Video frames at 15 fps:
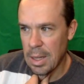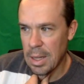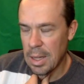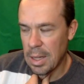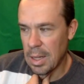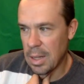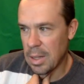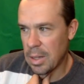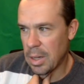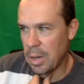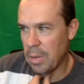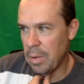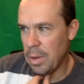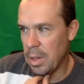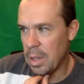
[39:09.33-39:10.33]
Yeah, they're getting
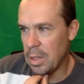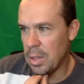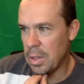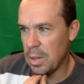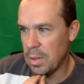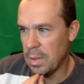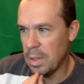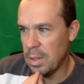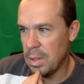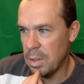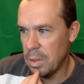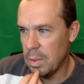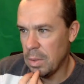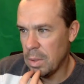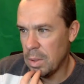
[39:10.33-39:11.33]
rid of that service.
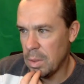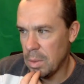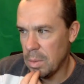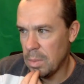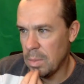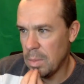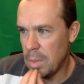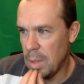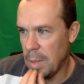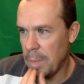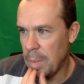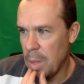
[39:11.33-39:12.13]
Losing, yeah.